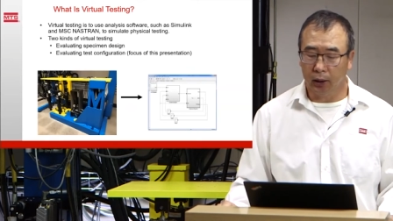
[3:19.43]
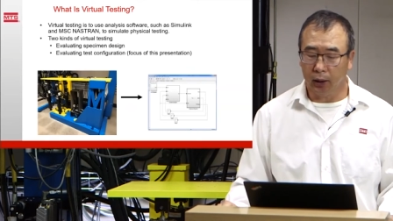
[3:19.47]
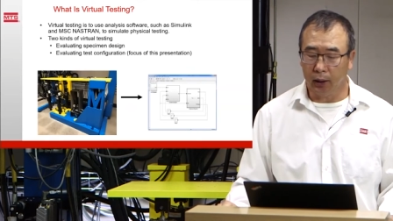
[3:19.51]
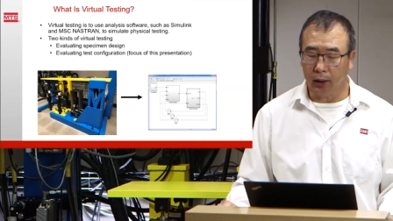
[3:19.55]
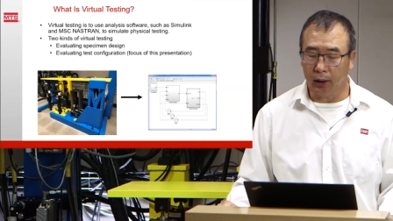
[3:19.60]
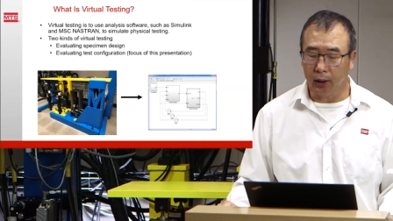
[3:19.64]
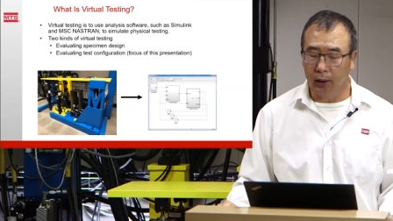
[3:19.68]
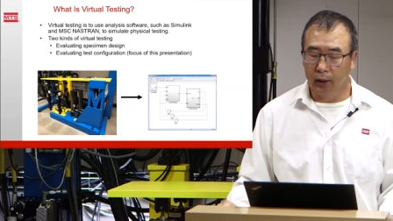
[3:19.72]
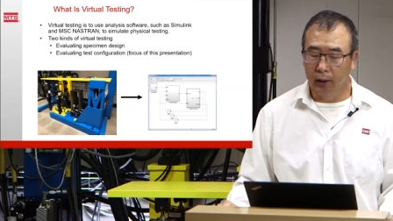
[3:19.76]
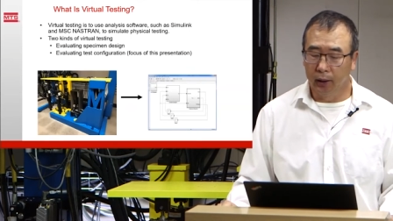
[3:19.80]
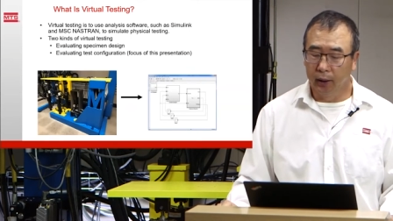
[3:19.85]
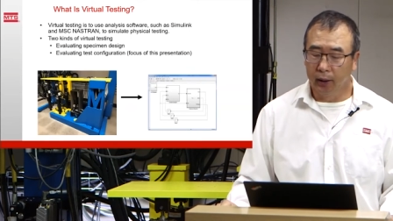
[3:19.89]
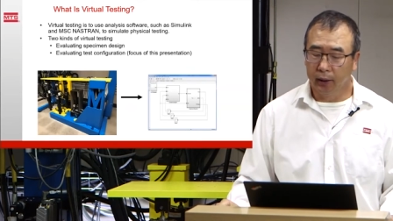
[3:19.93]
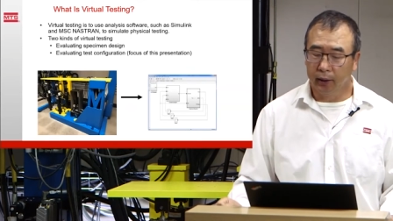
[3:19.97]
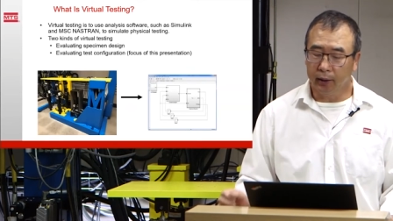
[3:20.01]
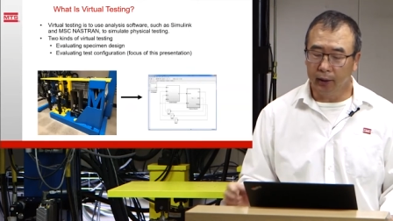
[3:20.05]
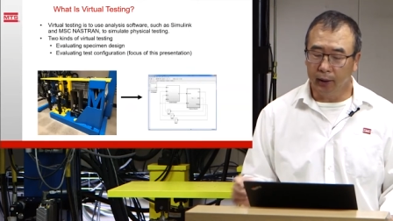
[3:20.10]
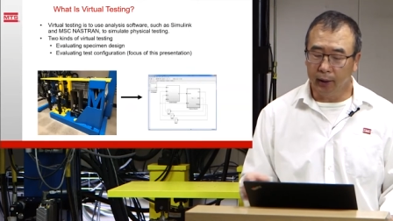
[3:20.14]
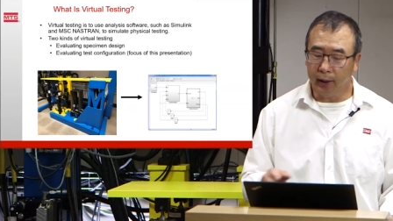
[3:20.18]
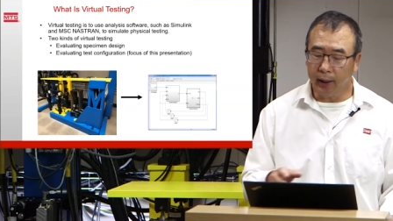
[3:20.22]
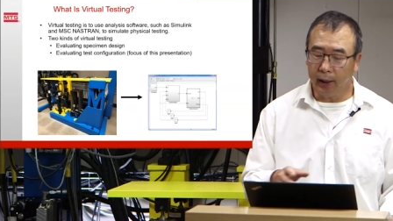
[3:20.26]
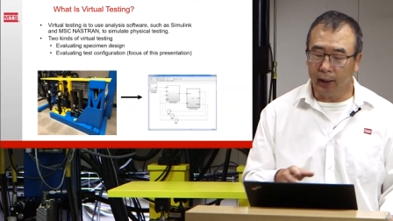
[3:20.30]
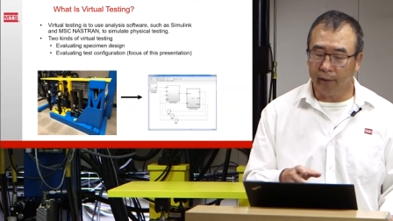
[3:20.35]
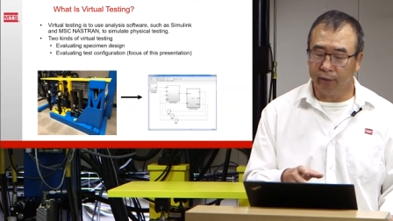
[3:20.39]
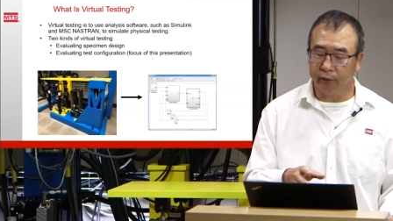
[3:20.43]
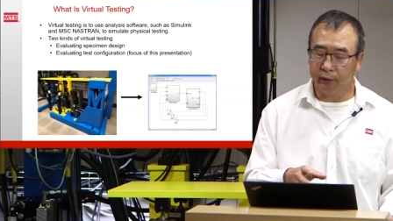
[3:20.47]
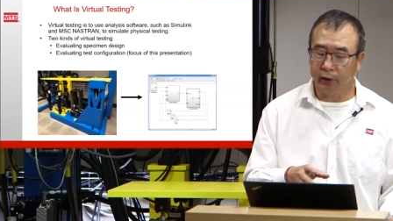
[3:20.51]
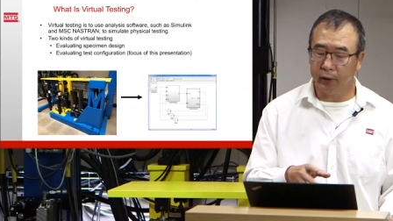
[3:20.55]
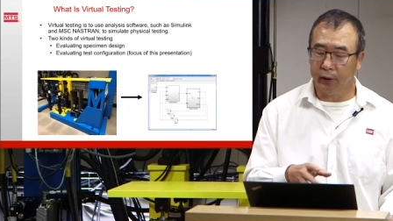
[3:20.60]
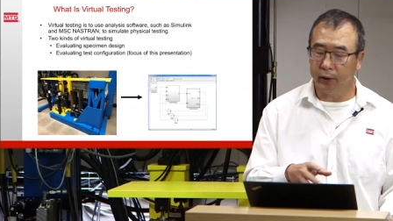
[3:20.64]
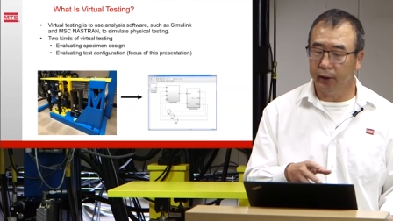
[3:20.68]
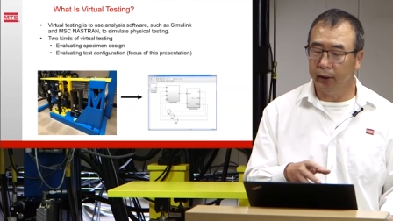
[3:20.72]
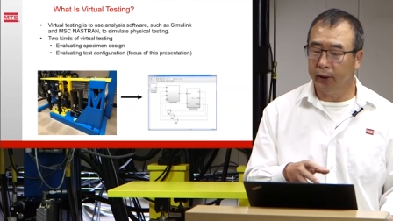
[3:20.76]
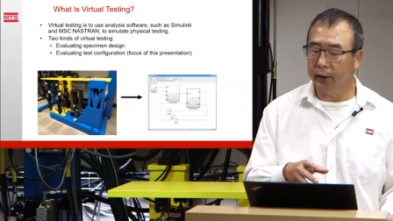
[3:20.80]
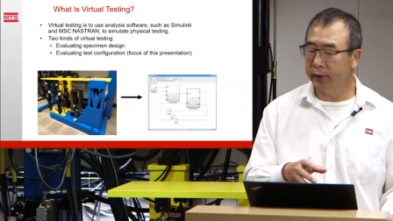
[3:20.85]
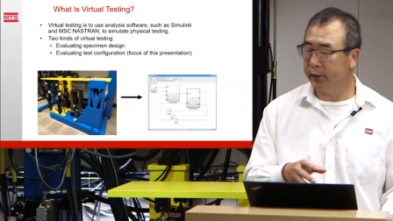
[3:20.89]
uh, the left
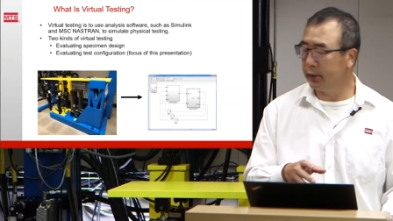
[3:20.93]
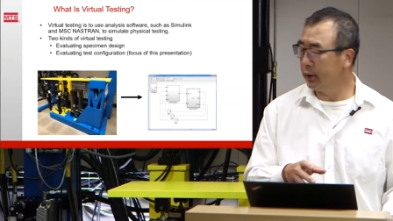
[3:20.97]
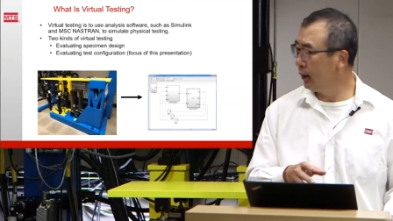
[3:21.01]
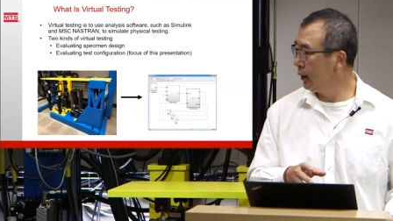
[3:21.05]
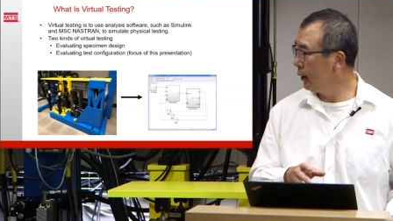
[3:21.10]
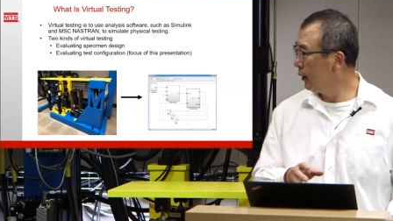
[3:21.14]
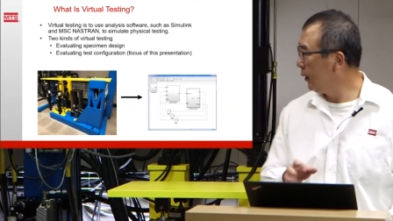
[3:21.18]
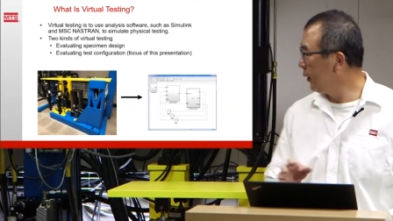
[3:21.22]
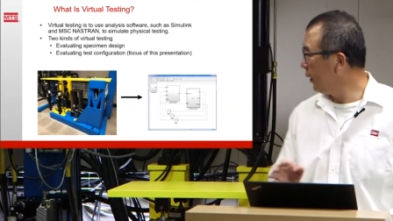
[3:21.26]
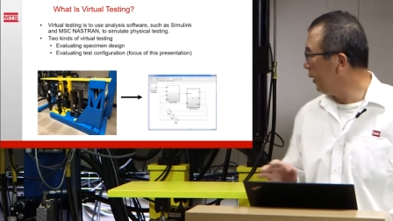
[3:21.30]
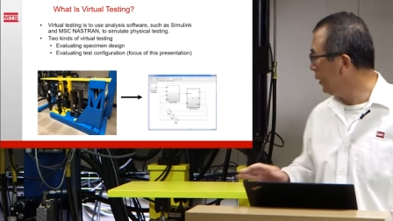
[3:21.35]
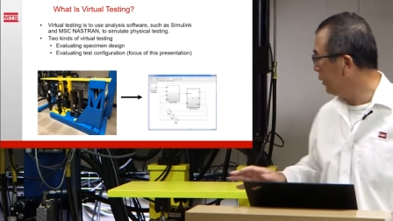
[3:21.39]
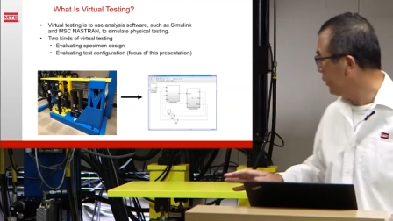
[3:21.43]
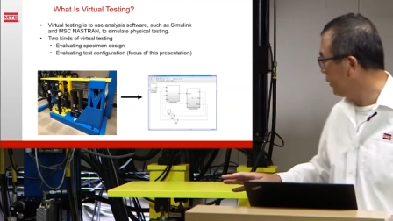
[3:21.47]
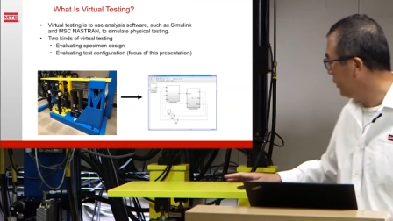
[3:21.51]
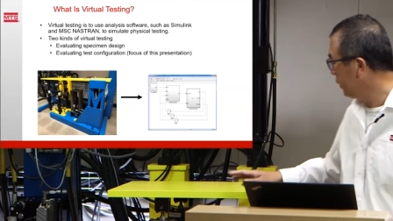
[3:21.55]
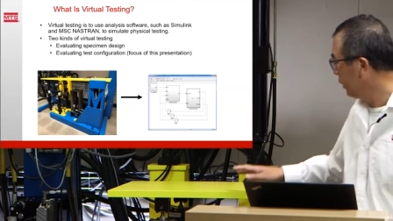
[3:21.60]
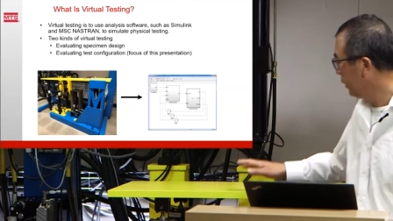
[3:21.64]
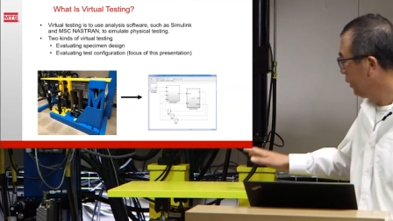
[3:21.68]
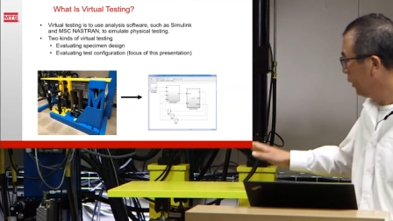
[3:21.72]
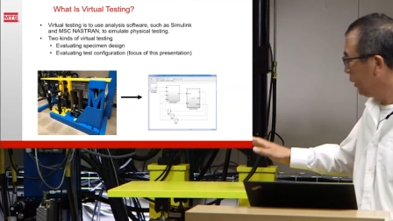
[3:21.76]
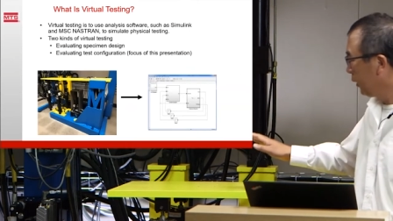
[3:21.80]
is this